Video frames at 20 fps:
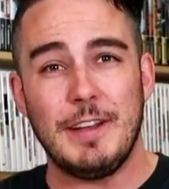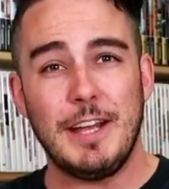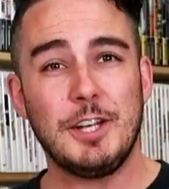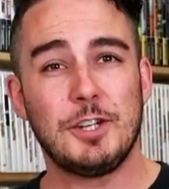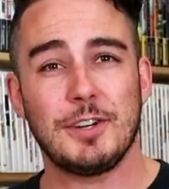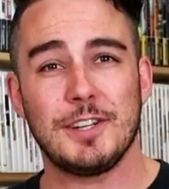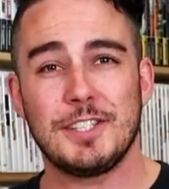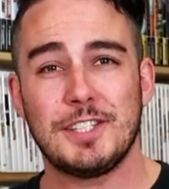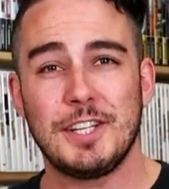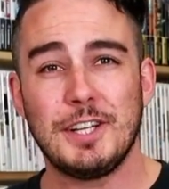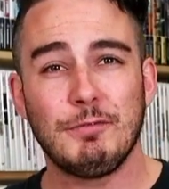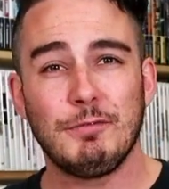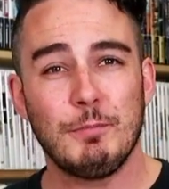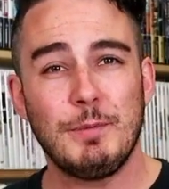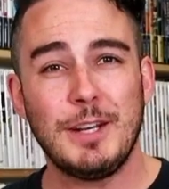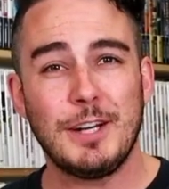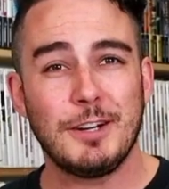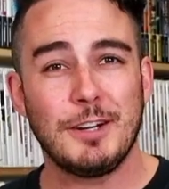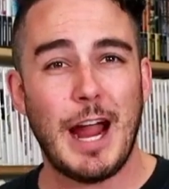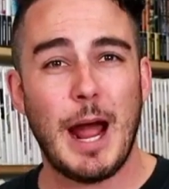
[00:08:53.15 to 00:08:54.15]
interesting for
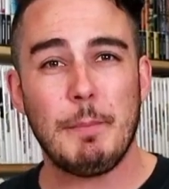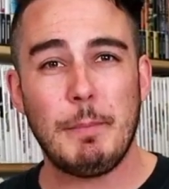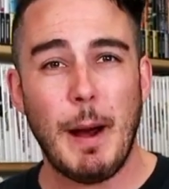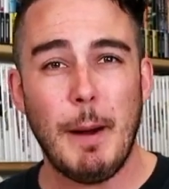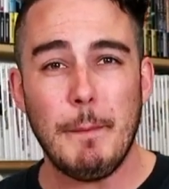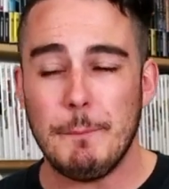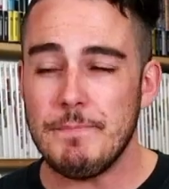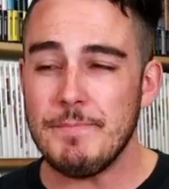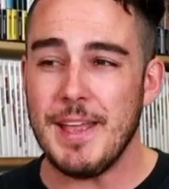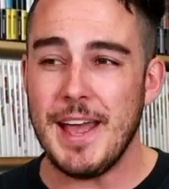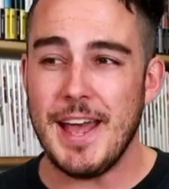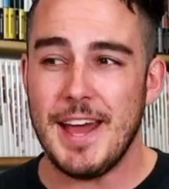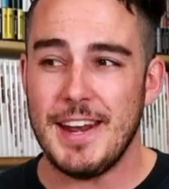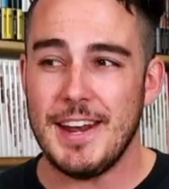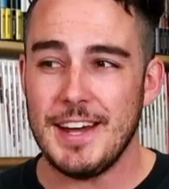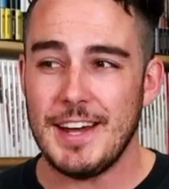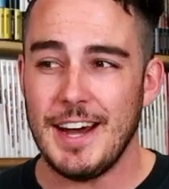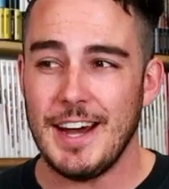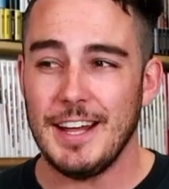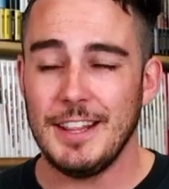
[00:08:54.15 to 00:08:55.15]
me to grab up, and
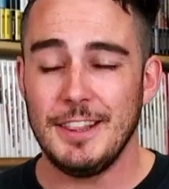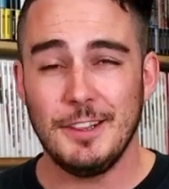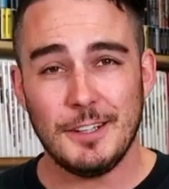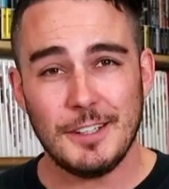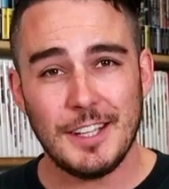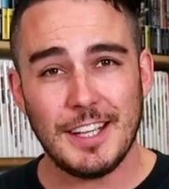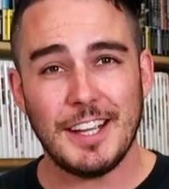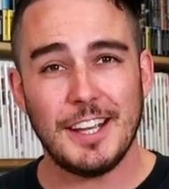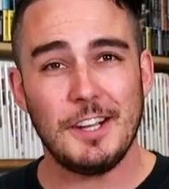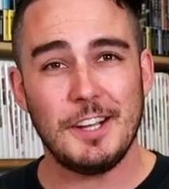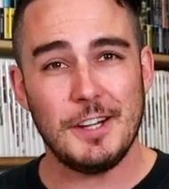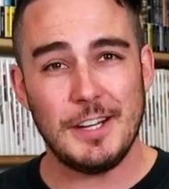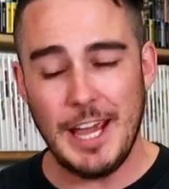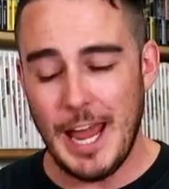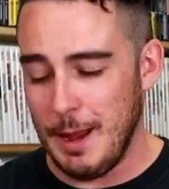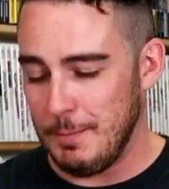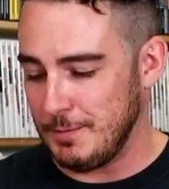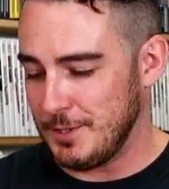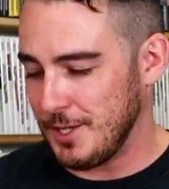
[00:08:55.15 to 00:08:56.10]
it looked like a good game.